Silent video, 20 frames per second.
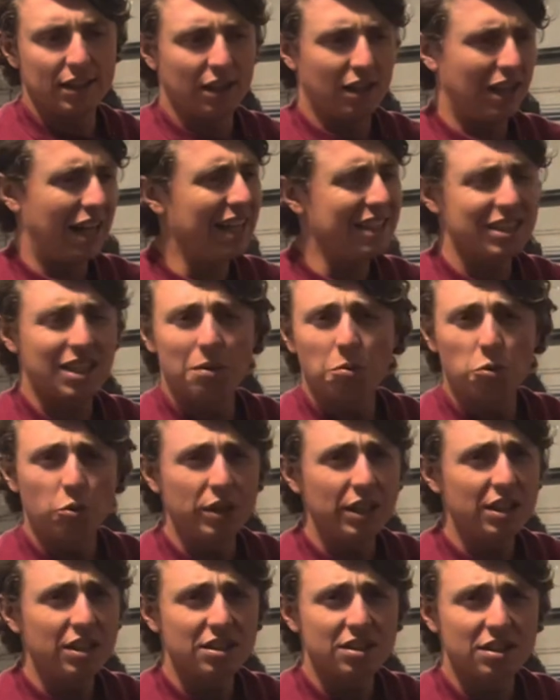last couple
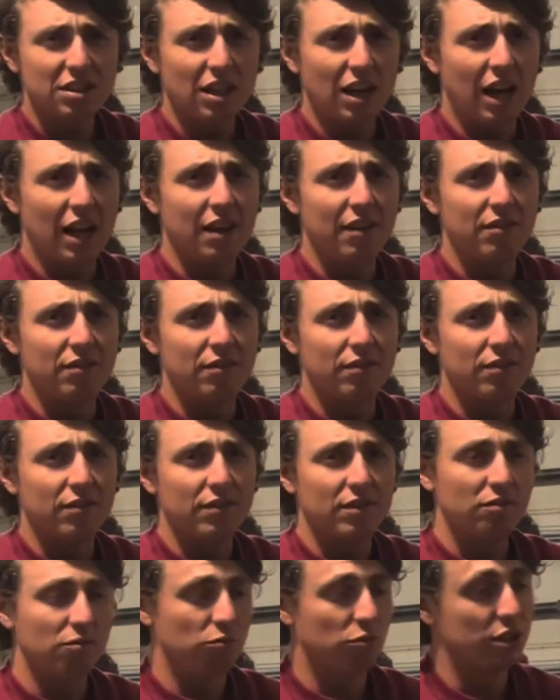weeks, I've
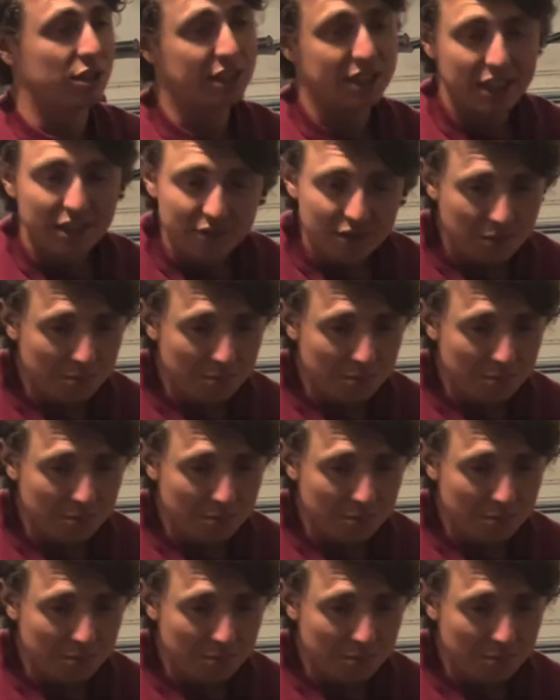received